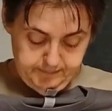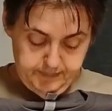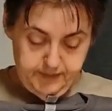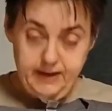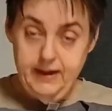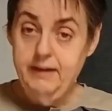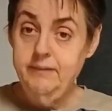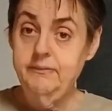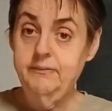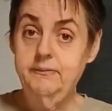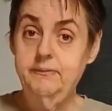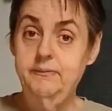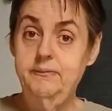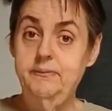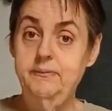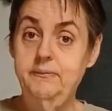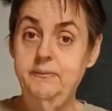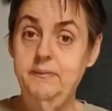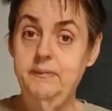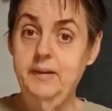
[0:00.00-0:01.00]
yeah.
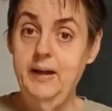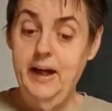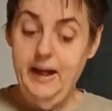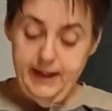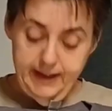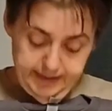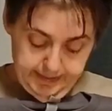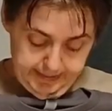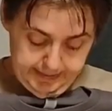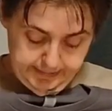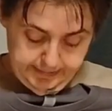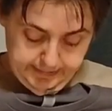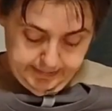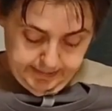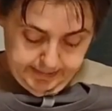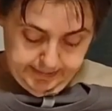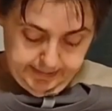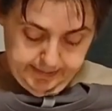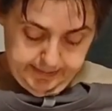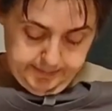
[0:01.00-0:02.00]
I like
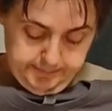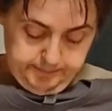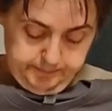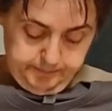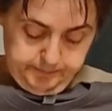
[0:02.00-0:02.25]
that, yeah.